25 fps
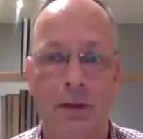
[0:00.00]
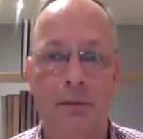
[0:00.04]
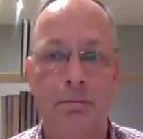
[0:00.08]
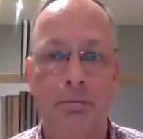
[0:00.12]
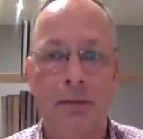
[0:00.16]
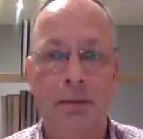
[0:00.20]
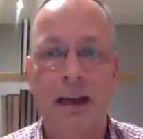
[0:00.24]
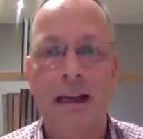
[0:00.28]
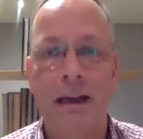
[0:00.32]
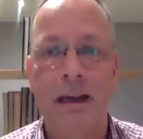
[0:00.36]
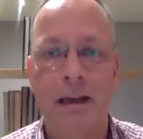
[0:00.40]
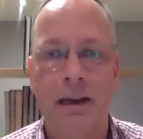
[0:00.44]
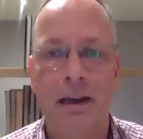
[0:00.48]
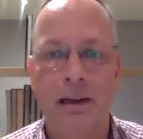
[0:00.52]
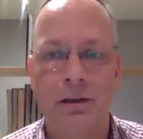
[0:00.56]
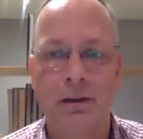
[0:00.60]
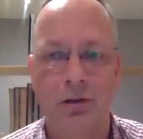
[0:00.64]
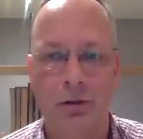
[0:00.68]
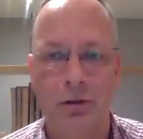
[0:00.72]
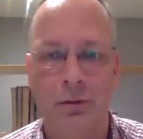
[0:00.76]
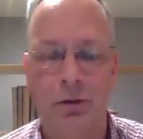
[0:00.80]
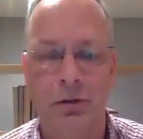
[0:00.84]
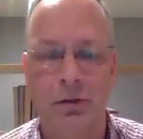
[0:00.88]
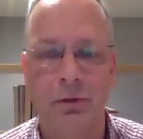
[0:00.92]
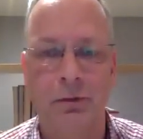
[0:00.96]
picky in
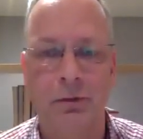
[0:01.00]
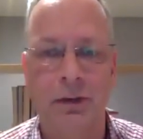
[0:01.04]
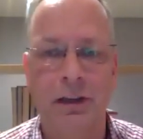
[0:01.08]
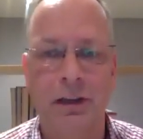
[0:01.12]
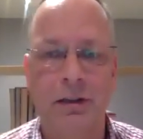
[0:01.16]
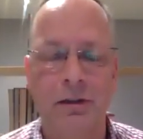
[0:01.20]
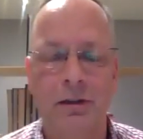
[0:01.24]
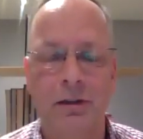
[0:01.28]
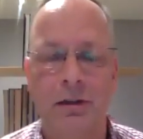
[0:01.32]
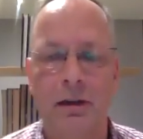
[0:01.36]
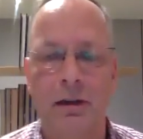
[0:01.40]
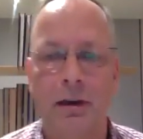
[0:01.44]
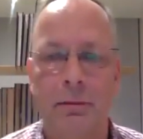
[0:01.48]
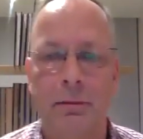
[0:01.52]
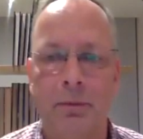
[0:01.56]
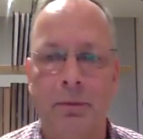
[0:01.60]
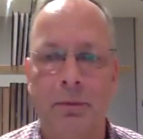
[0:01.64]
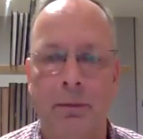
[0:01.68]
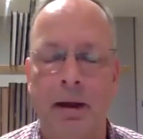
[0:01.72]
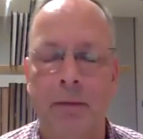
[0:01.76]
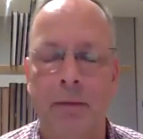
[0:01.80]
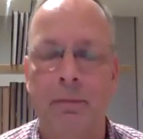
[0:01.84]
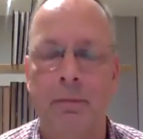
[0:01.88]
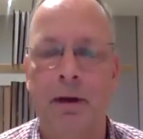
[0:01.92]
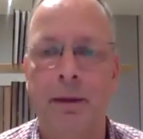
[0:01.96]
terms of which
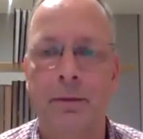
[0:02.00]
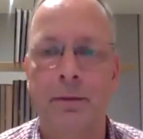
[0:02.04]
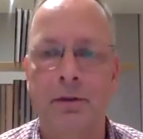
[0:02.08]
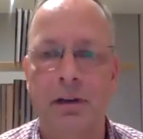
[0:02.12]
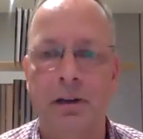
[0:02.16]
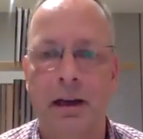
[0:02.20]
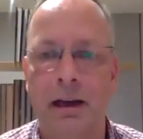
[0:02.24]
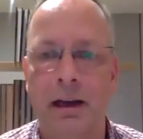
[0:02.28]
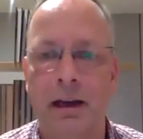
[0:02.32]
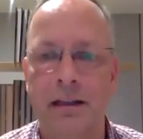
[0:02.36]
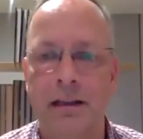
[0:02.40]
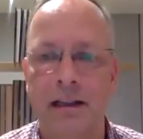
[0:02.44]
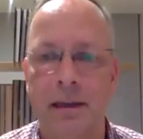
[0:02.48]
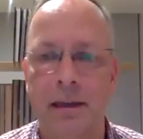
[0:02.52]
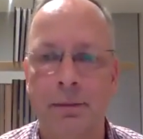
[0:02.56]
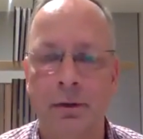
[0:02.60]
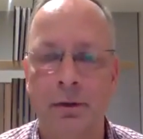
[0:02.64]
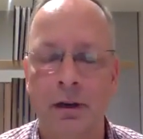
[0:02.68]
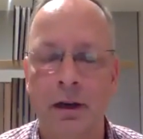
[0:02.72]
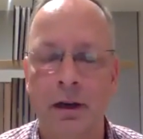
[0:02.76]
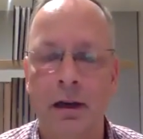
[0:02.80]
papers they accept.